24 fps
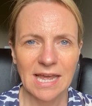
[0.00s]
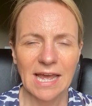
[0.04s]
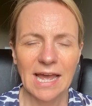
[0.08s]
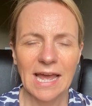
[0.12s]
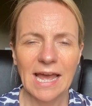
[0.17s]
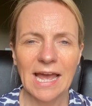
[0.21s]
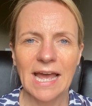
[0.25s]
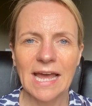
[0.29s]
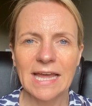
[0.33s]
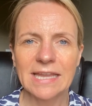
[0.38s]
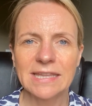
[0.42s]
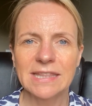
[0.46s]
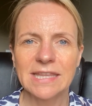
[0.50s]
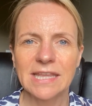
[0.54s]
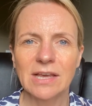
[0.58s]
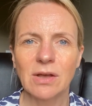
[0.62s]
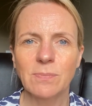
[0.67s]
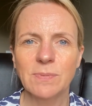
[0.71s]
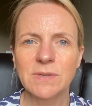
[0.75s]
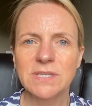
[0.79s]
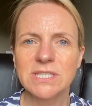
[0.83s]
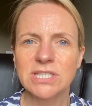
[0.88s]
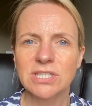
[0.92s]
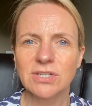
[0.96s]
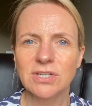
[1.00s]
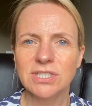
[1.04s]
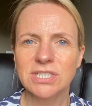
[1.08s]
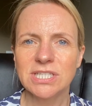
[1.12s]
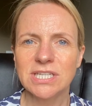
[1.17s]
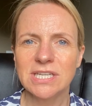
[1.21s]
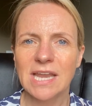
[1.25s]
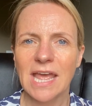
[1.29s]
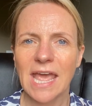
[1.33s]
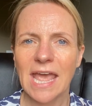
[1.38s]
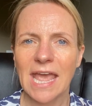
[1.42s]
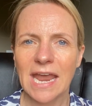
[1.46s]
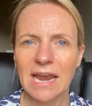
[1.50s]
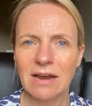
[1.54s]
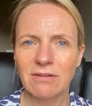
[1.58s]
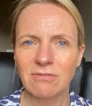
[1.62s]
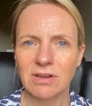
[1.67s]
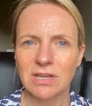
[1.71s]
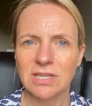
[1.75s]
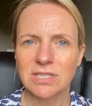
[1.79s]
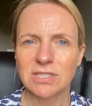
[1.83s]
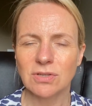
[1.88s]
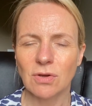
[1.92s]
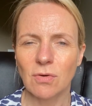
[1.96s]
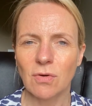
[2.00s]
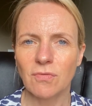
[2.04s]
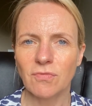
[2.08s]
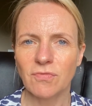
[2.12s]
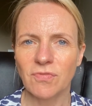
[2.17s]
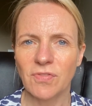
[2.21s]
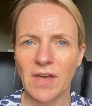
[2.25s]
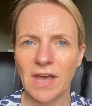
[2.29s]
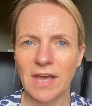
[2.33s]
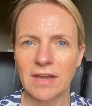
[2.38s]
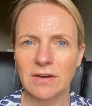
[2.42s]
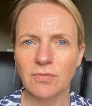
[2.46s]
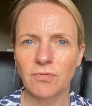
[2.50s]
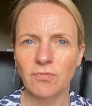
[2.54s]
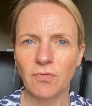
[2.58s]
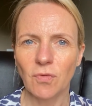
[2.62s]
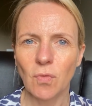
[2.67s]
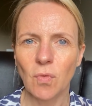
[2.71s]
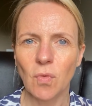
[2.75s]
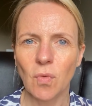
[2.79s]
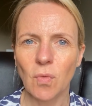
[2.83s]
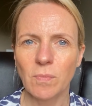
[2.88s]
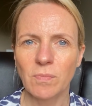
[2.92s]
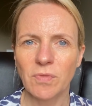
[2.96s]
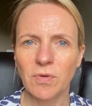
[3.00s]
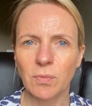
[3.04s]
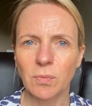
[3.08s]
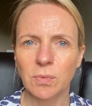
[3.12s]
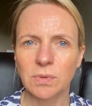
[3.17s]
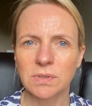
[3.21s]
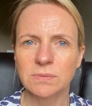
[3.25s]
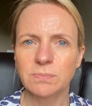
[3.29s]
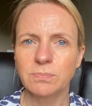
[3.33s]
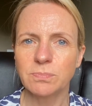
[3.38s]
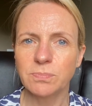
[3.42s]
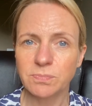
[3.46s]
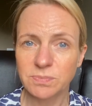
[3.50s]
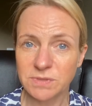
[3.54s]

and there'll be certain areas of that form that will